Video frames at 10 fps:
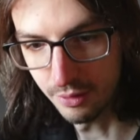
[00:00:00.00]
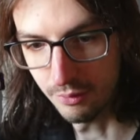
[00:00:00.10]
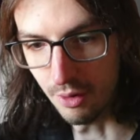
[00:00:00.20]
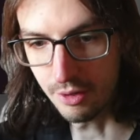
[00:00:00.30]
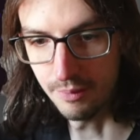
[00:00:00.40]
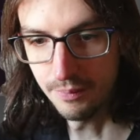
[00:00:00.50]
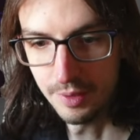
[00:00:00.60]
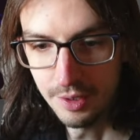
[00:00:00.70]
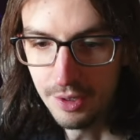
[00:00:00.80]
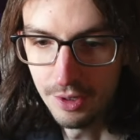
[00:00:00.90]
Welcome.
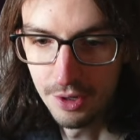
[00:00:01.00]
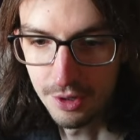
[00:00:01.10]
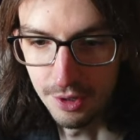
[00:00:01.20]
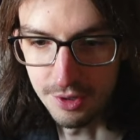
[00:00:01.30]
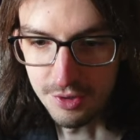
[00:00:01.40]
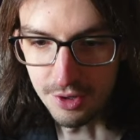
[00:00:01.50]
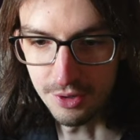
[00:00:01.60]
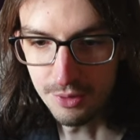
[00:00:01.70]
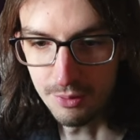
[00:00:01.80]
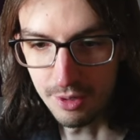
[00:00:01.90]
Good to see
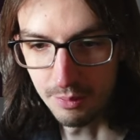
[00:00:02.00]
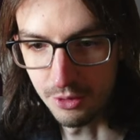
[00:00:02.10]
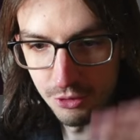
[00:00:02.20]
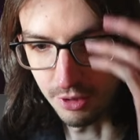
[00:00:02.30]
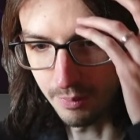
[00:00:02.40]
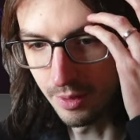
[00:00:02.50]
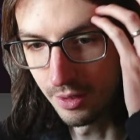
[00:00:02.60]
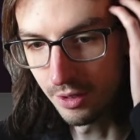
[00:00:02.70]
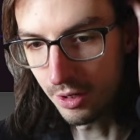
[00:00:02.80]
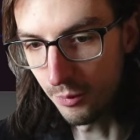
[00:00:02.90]
you. Welcome to the stream.
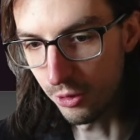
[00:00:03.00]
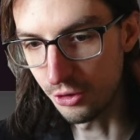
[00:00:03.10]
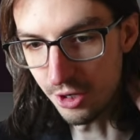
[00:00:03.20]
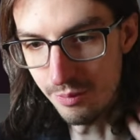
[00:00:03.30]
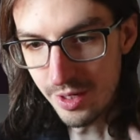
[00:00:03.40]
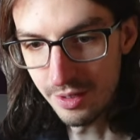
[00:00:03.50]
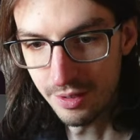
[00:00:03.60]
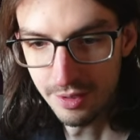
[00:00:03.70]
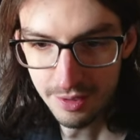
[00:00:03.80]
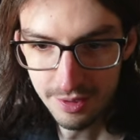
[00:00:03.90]
Good morning, Jeremy.
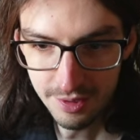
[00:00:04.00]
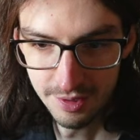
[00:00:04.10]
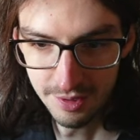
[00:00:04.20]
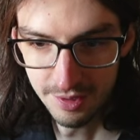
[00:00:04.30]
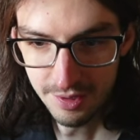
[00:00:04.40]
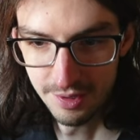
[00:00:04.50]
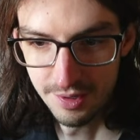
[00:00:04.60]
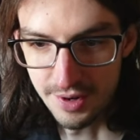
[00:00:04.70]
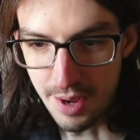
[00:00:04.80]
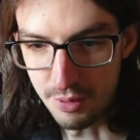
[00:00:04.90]

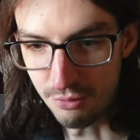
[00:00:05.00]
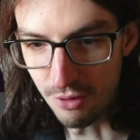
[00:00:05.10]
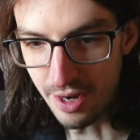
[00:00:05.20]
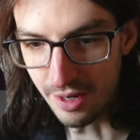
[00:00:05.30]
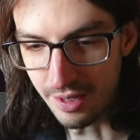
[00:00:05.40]
Happy Friday.